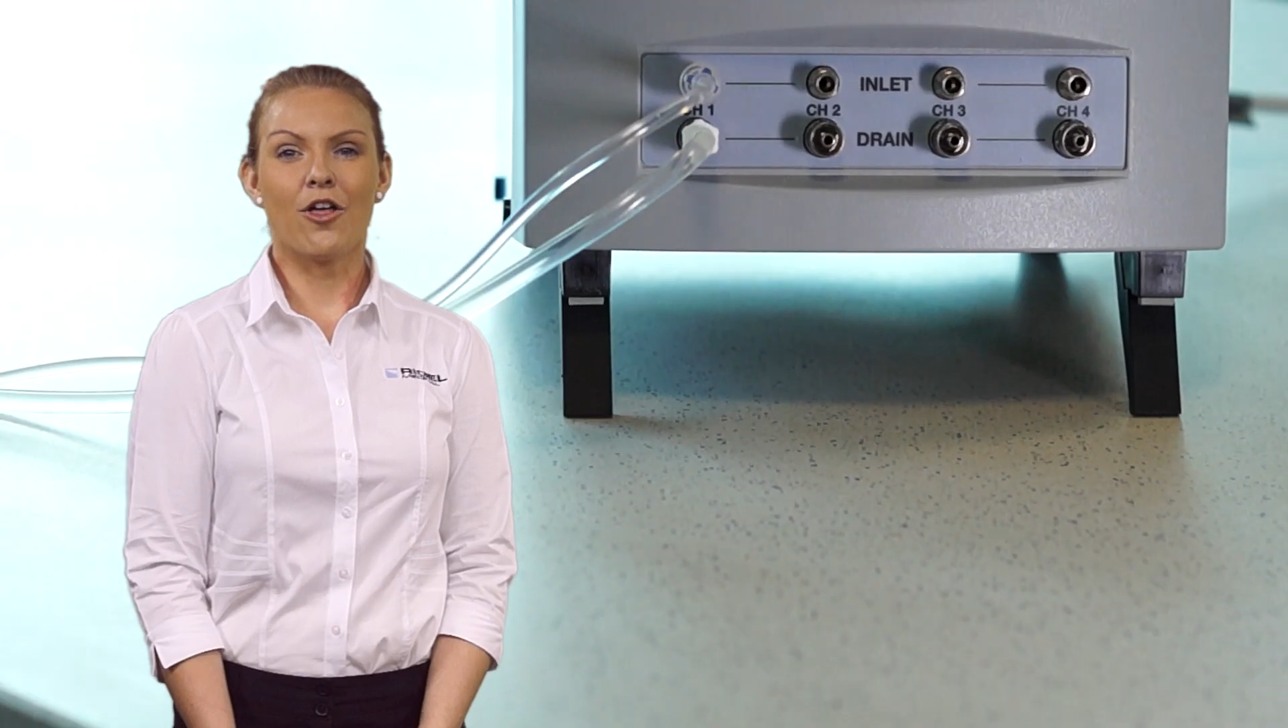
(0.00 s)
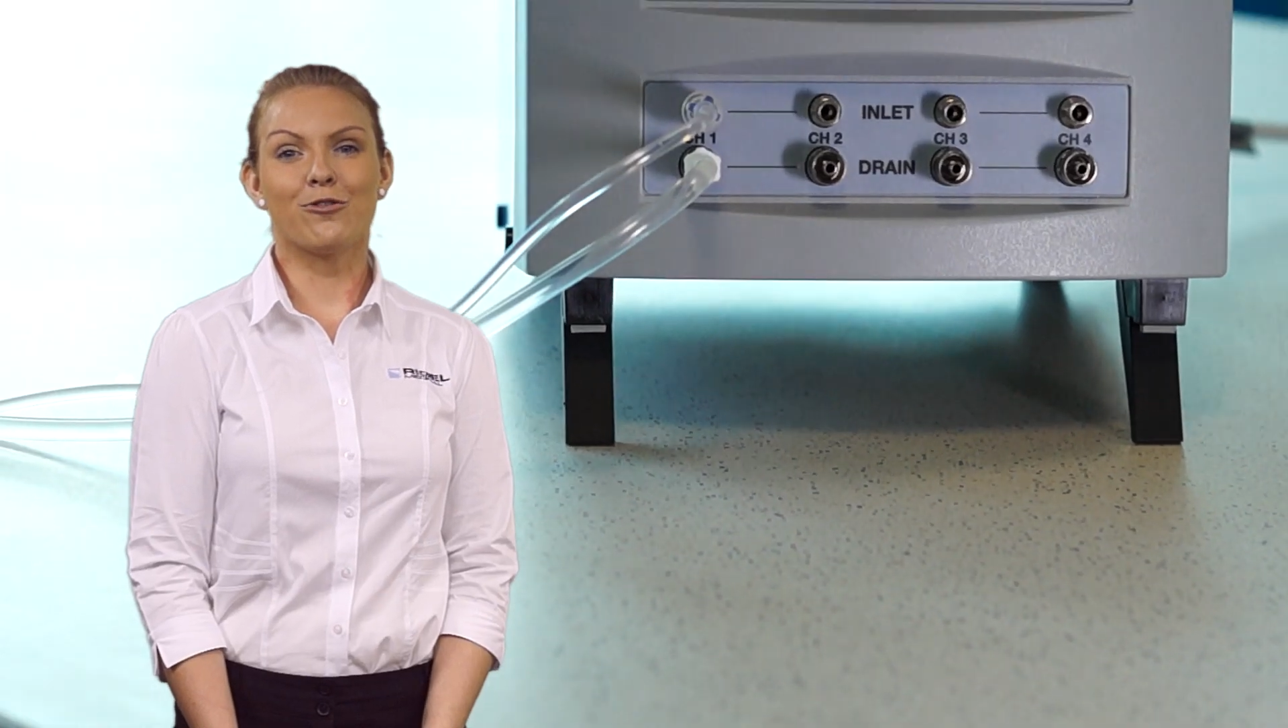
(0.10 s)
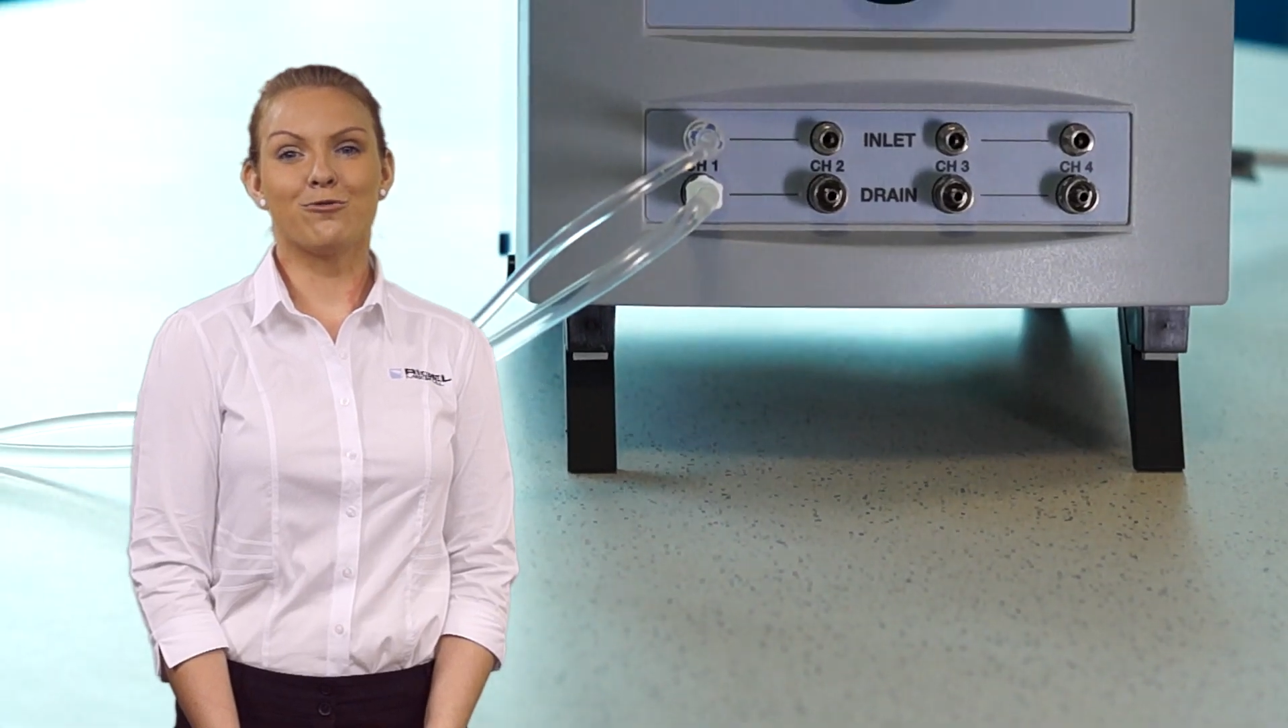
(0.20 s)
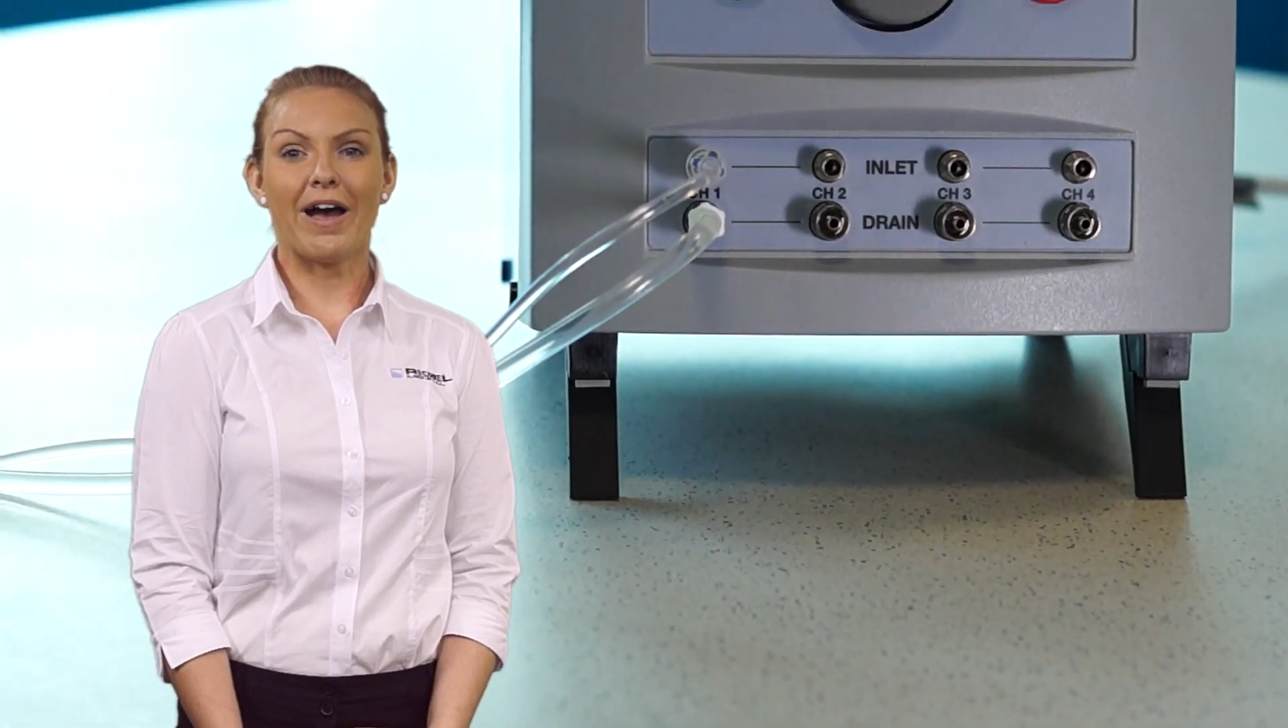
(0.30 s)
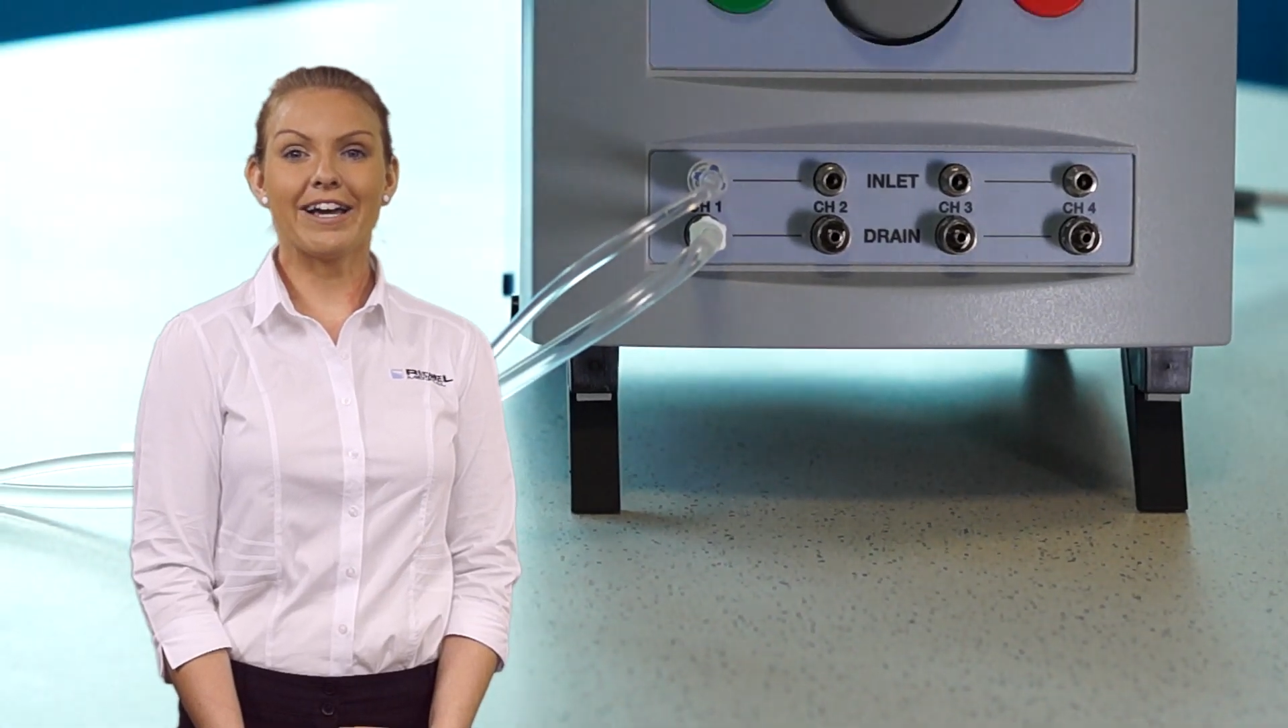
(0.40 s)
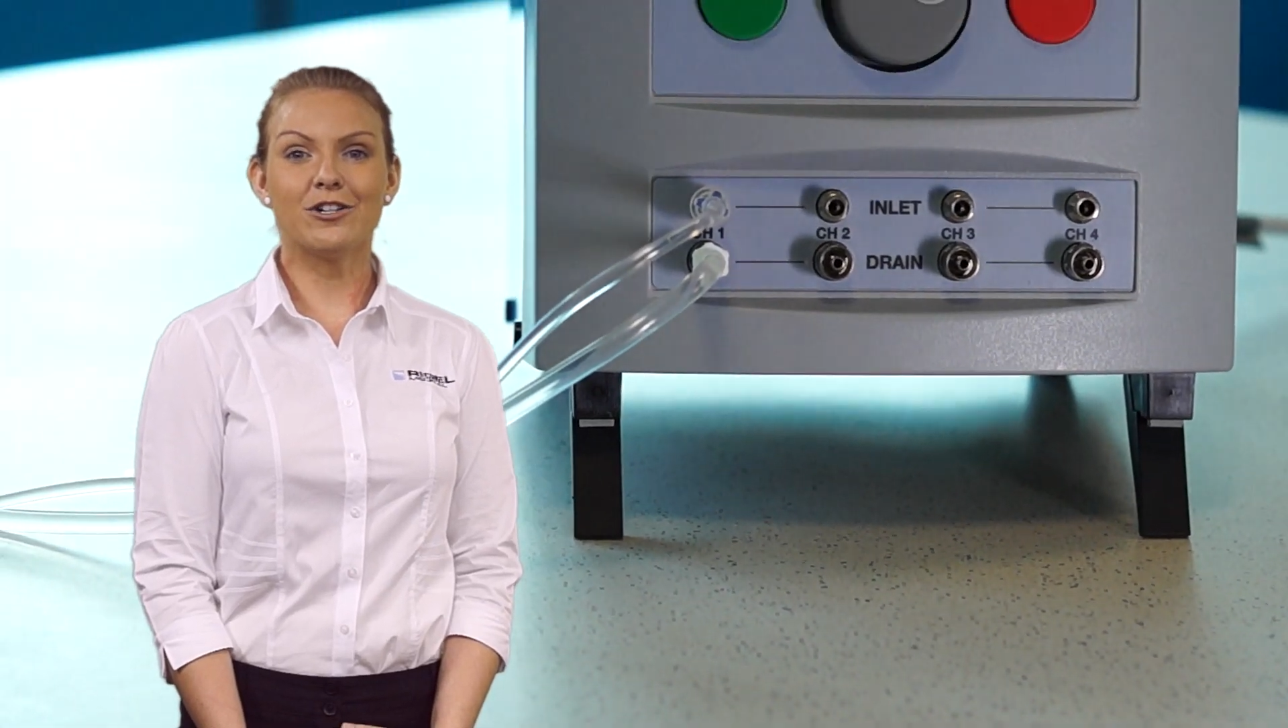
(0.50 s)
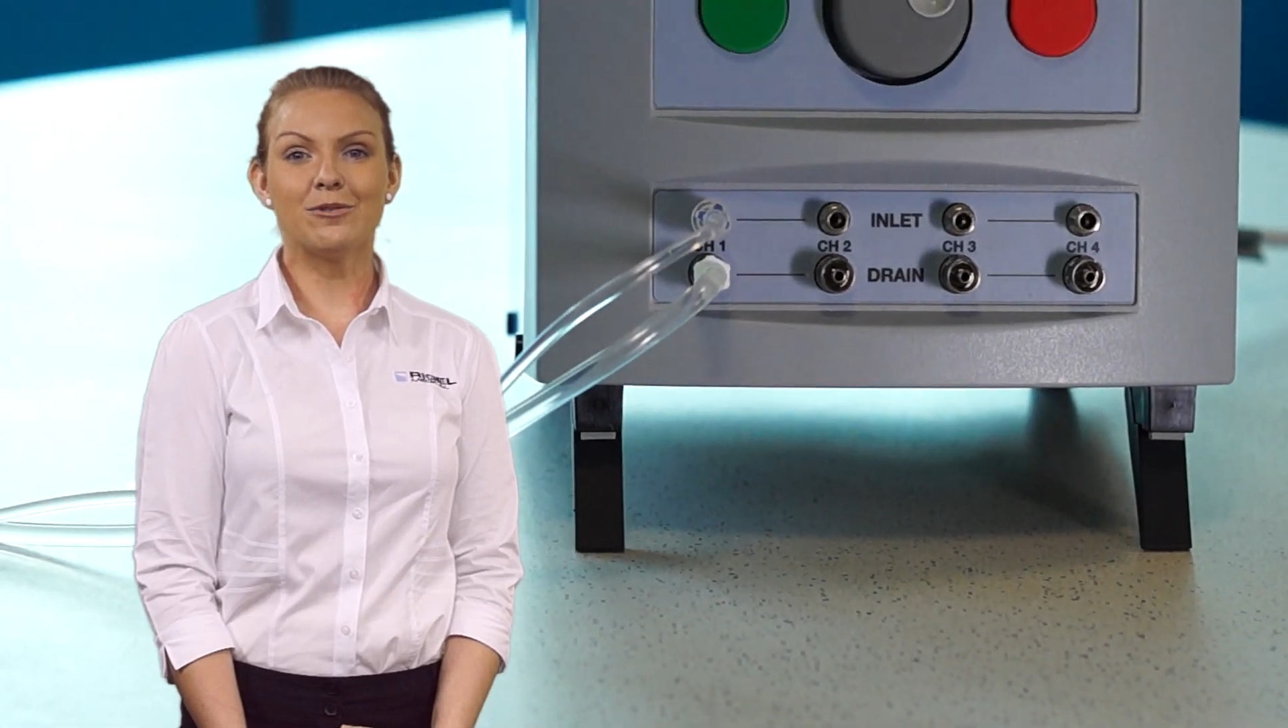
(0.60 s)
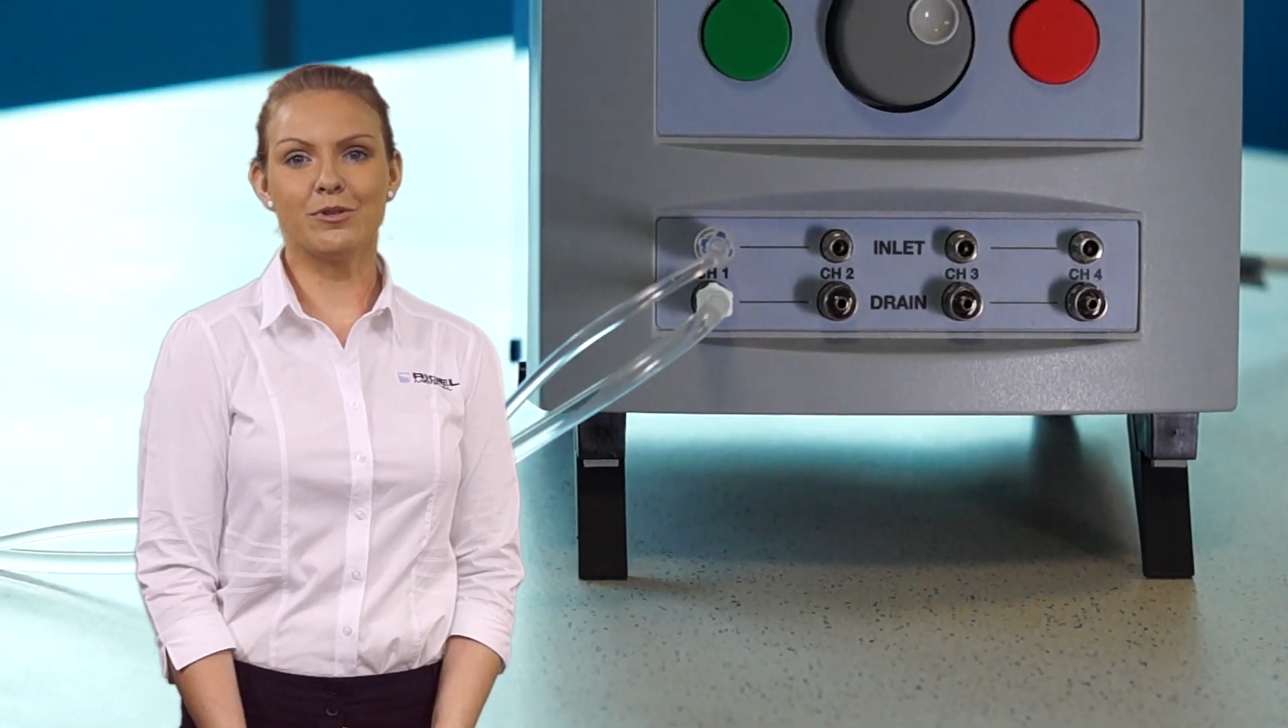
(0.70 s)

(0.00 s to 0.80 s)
The Rigel